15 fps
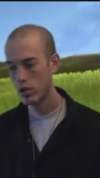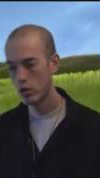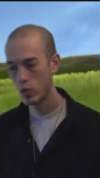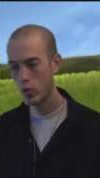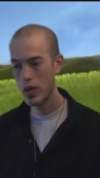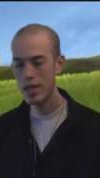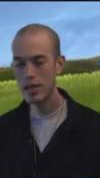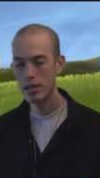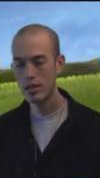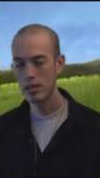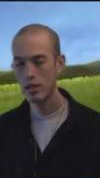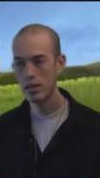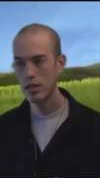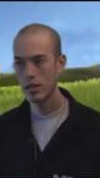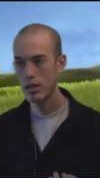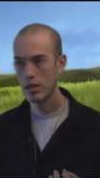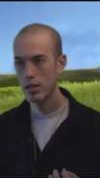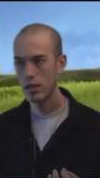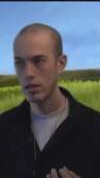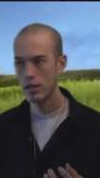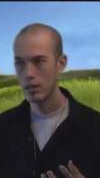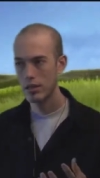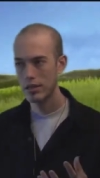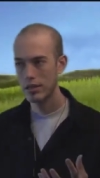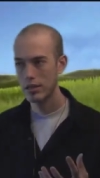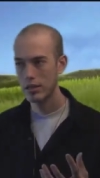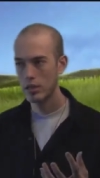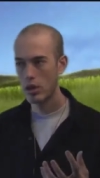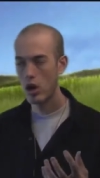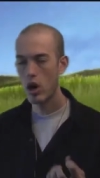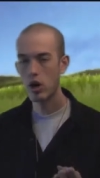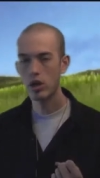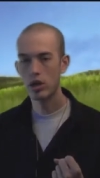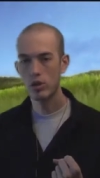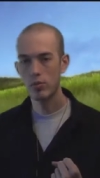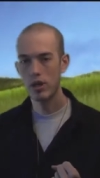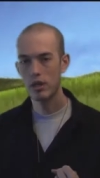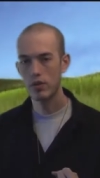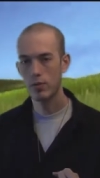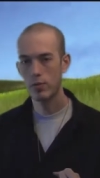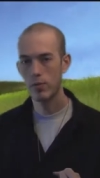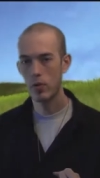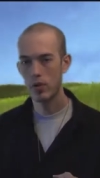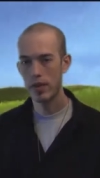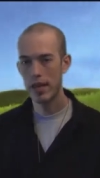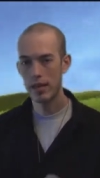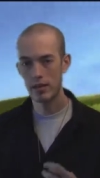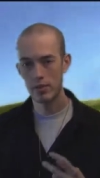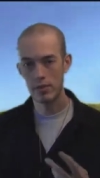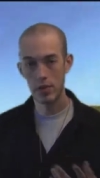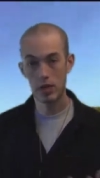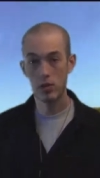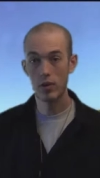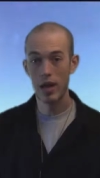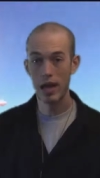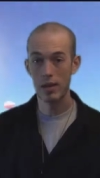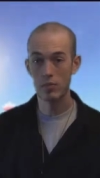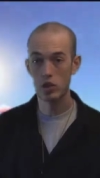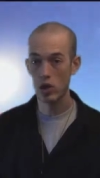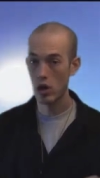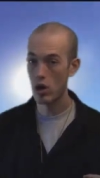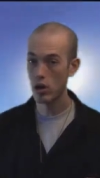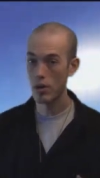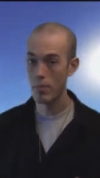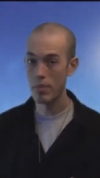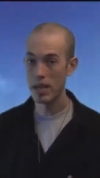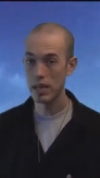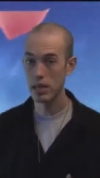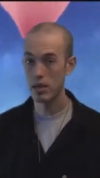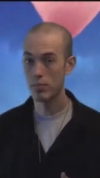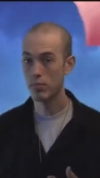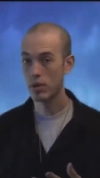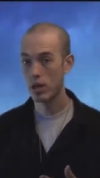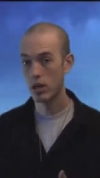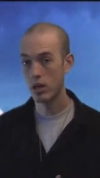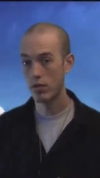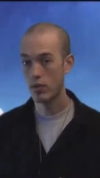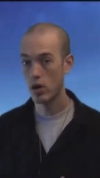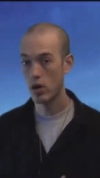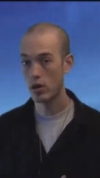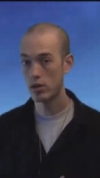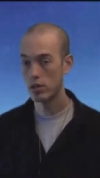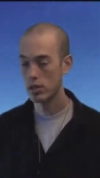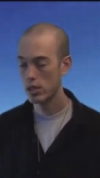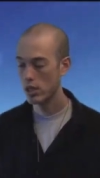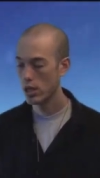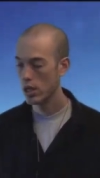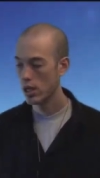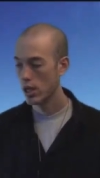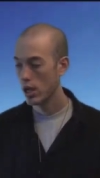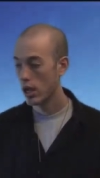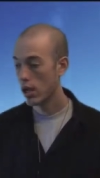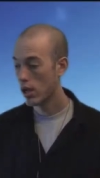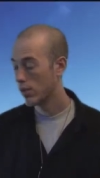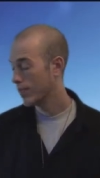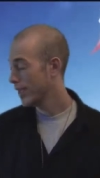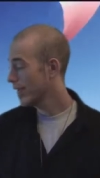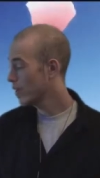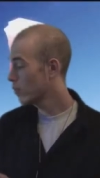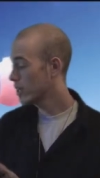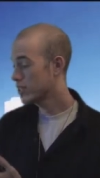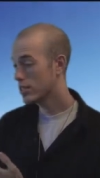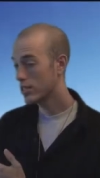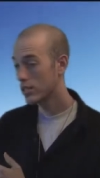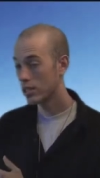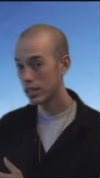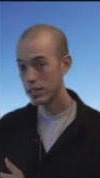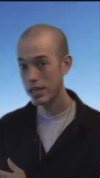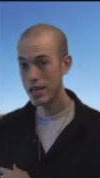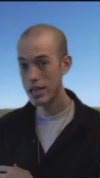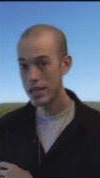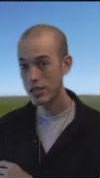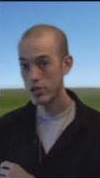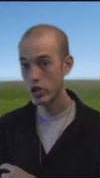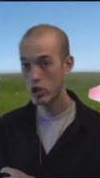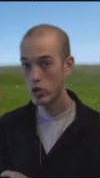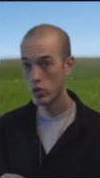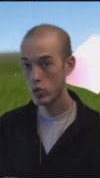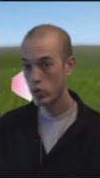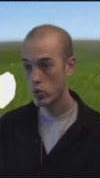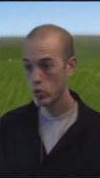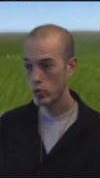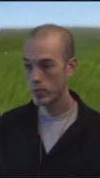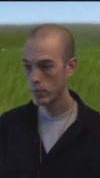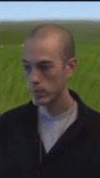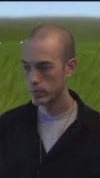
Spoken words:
great argument for that video games are a medium of art. Anyways, let's get into